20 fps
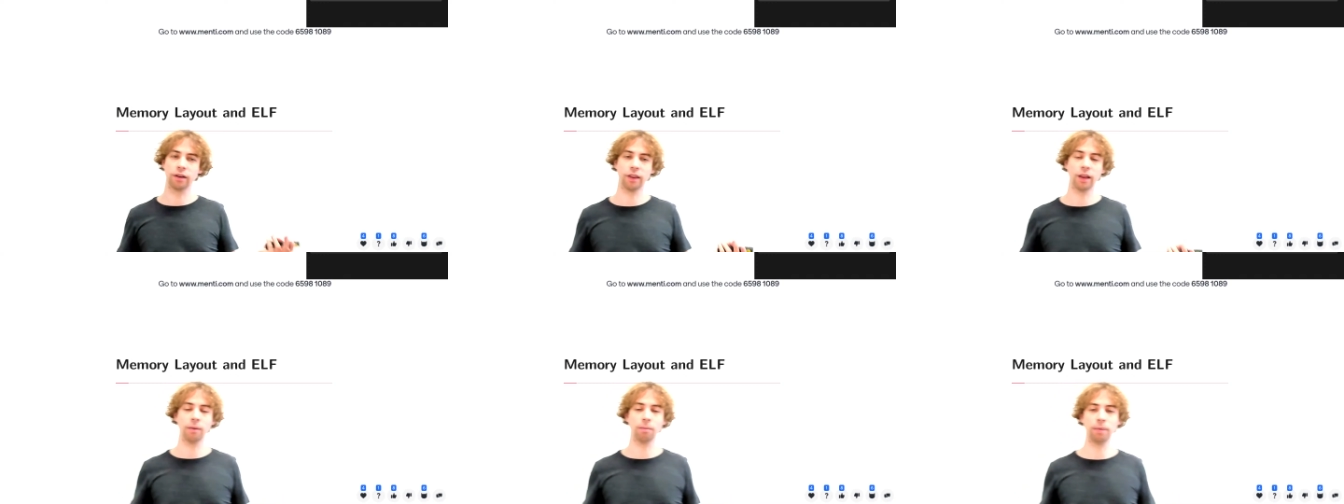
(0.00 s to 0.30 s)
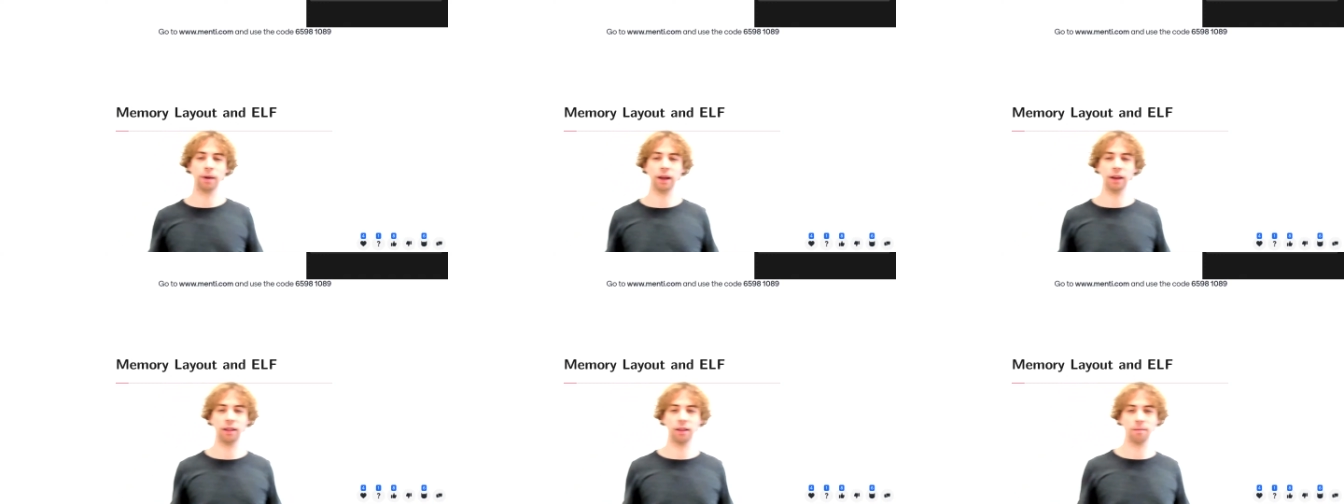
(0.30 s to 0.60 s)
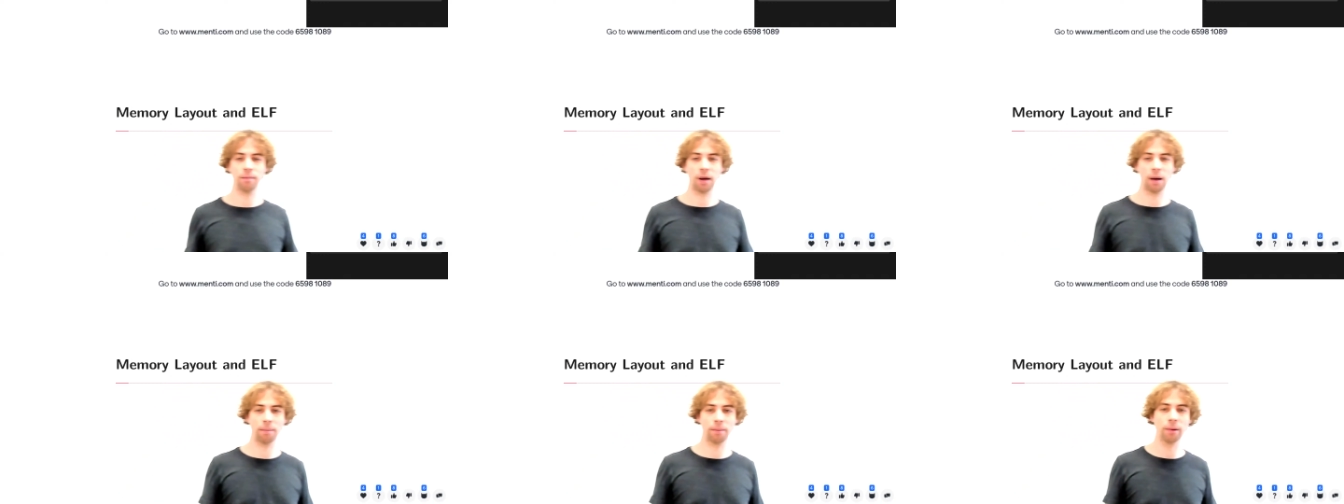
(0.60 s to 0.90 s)
then pick
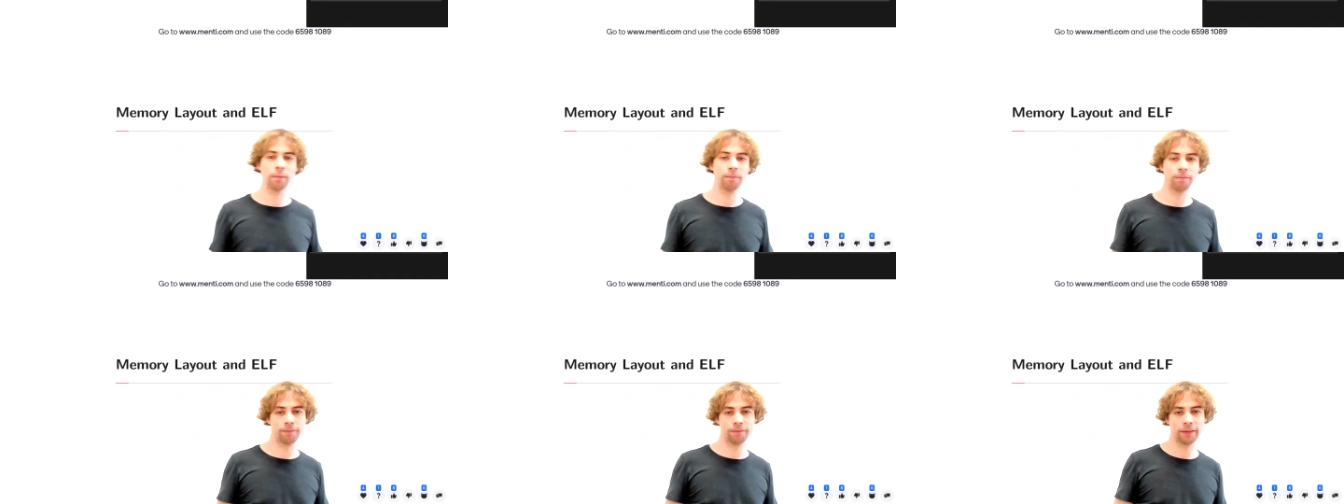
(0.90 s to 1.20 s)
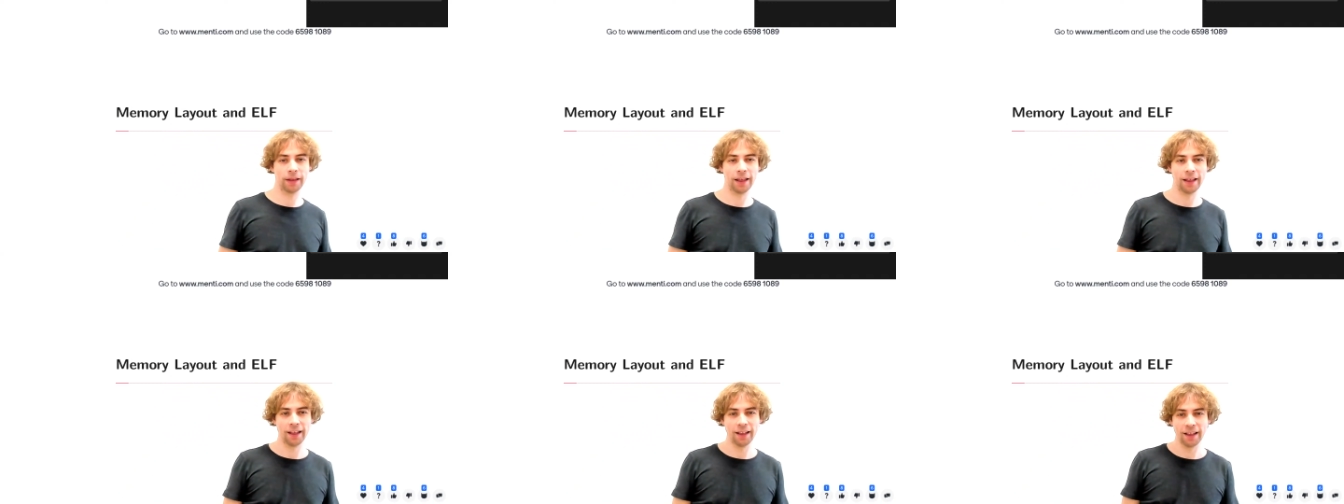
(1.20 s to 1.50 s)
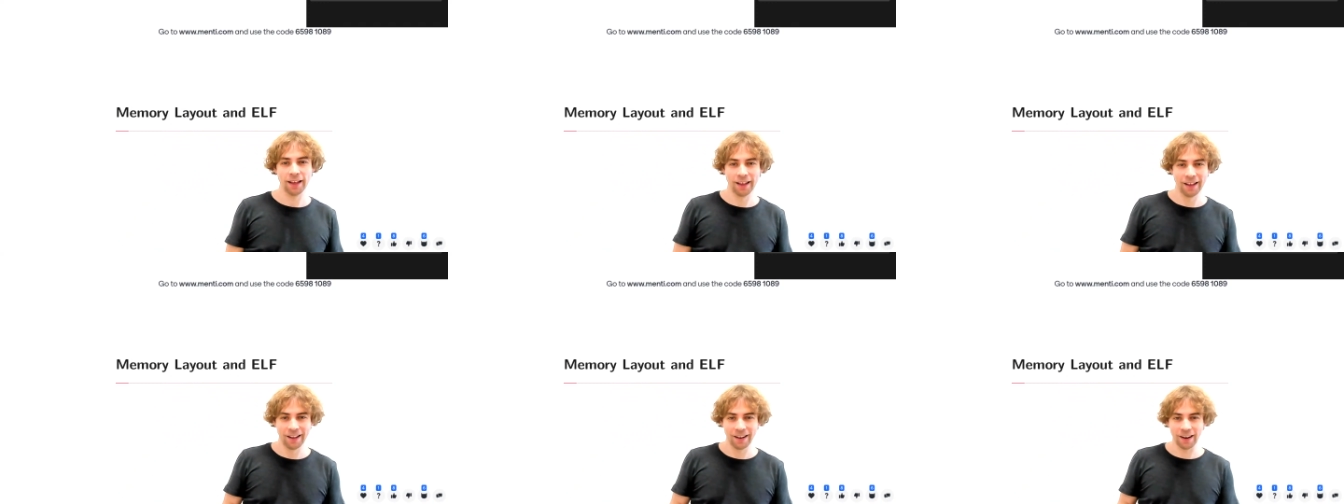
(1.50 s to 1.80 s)
them up.
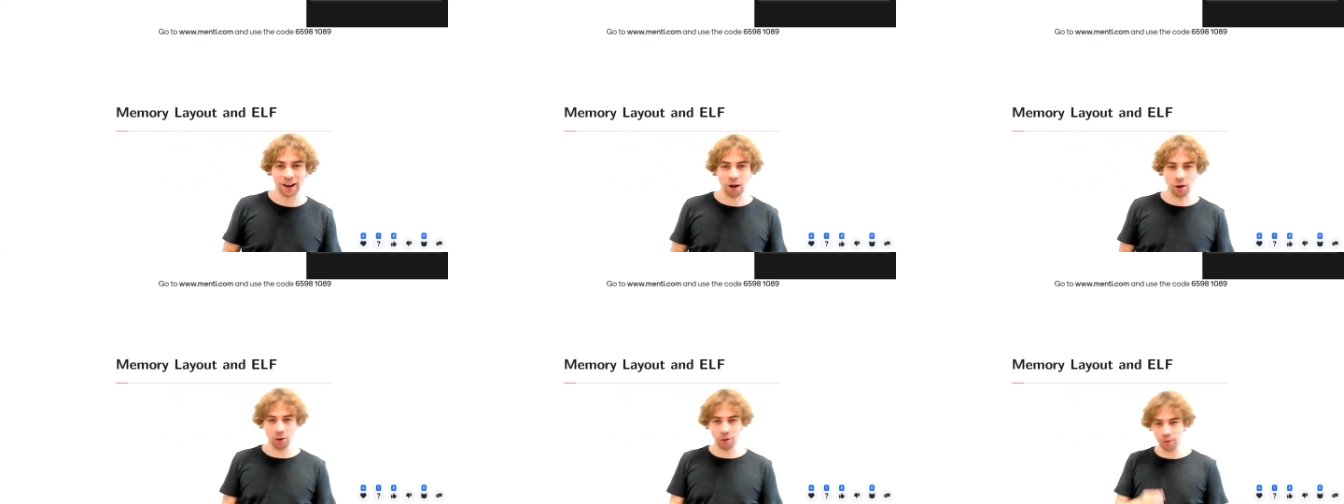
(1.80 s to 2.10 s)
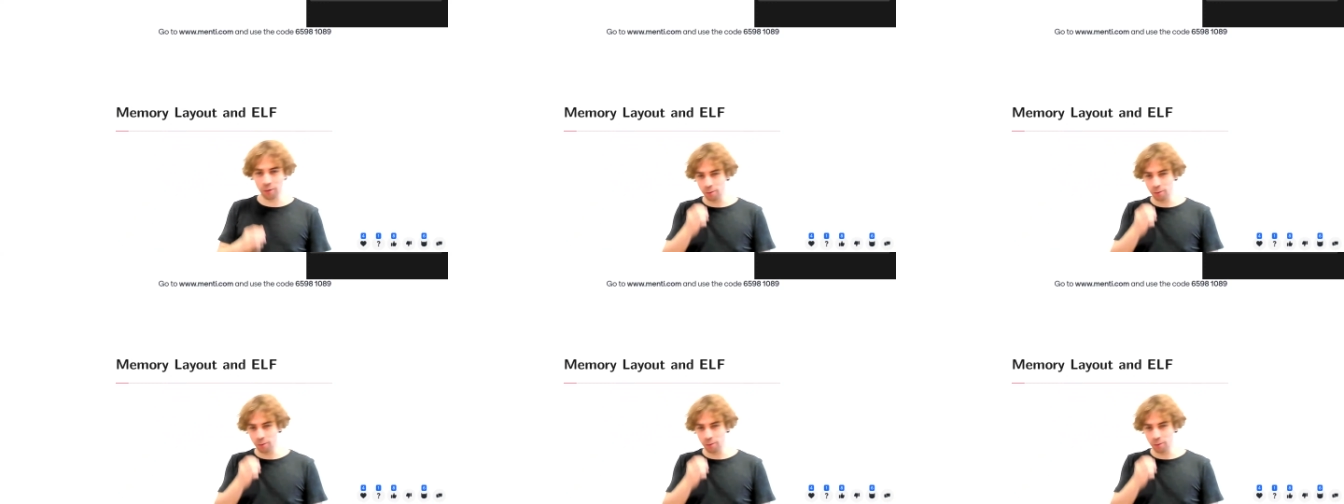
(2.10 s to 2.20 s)
Now